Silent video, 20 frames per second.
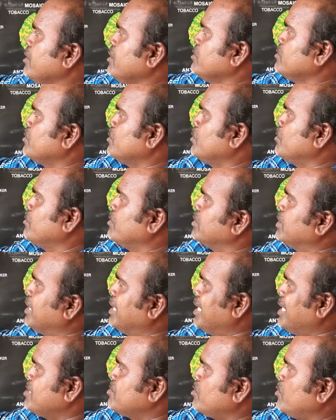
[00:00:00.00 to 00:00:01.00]
So the
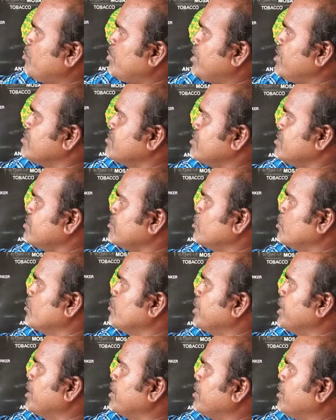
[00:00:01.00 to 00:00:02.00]
natural process will
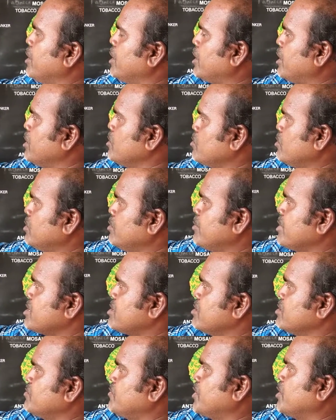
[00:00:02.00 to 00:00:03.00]
be control the
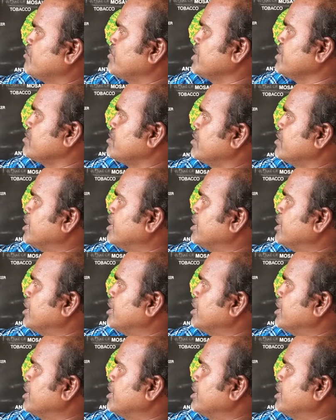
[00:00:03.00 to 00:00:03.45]
measures from this.